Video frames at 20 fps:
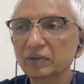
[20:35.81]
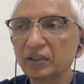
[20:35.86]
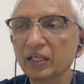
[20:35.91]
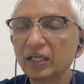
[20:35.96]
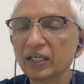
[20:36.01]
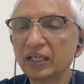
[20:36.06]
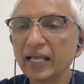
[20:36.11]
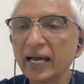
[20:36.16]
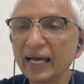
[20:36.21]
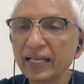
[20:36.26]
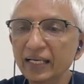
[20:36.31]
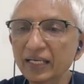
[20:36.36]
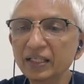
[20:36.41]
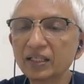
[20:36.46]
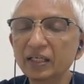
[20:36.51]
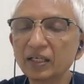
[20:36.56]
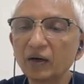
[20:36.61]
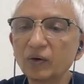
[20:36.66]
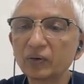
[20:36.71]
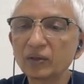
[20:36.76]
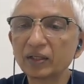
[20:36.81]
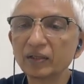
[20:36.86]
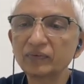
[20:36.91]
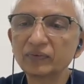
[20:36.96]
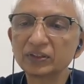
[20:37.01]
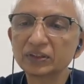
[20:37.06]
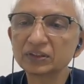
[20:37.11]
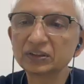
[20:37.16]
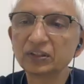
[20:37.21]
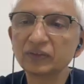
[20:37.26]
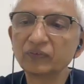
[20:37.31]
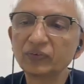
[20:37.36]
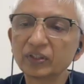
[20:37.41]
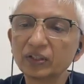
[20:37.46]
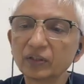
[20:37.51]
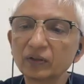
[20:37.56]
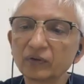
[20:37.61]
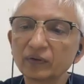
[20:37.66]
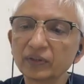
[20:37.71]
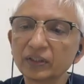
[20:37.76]
a dilated aorta which is
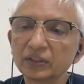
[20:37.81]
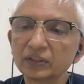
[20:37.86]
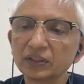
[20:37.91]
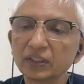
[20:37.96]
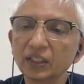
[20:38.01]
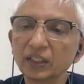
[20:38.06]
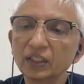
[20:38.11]
difficult to reach.